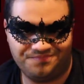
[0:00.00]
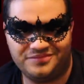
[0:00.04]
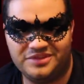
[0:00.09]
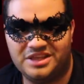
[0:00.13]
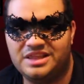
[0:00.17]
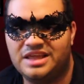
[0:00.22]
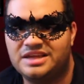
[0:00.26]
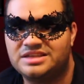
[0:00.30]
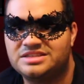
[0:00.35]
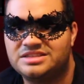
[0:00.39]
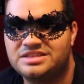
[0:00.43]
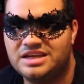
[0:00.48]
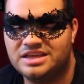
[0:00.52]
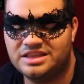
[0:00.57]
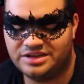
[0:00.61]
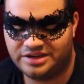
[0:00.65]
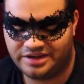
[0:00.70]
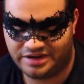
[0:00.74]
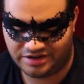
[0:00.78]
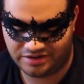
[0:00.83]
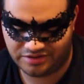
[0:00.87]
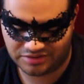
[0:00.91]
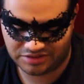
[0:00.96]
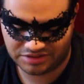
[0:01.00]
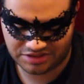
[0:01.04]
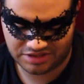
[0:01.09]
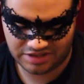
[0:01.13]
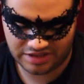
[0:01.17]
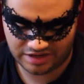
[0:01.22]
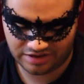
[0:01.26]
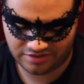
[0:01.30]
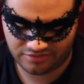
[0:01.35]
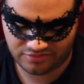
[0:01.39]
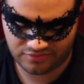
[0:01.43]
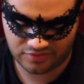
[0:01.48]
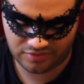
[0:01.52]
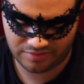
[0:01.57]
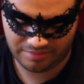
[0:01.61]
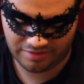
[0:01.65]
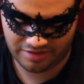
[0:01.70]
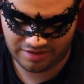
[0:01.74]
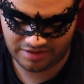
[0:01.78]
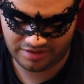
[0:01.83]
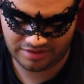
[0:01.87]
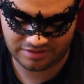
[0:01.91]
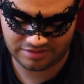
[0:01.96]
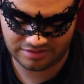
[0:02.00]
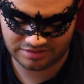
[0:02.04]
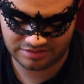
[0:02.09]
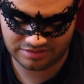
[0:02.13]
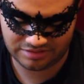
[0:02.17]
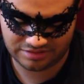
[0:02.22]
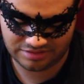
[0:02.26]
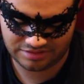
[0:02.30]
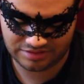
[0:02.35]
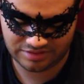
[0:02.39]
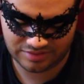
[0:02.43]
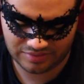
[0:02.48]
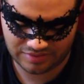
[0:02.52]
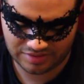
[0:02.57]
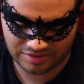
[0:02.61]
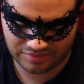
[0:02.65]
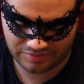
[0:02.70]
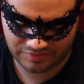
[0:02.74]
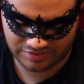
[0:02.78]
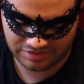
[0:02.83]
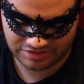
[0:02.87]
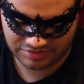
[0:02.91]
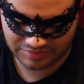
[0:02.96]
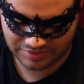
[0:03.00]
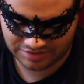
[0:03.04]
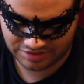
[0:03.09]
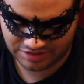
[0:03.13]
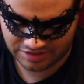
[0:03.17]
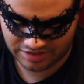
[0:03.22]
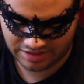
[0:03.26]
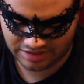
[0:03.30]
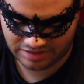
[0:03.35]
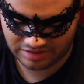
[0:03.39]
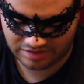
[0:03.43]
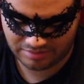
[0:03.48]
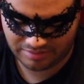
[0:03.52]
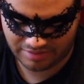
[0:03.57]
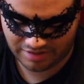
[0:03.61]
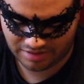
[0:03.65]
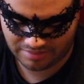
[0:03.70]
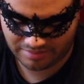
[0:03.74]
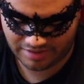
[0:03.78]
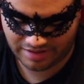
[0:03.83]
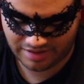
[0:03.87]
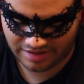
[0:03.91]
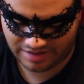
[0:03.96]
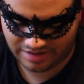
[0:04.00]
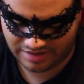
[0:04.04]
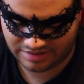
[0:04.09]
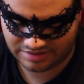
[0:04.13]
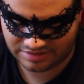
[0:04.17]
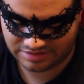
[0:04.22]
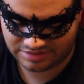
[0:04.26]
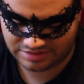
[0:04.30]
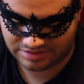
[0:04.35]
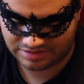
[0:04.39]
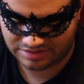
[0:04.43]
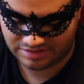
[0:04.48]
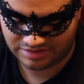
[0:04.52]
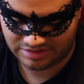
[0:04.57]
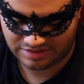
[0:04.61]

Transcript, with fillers: That's neither here nor there for me, so I'll re-swatch it again on the back of my hand.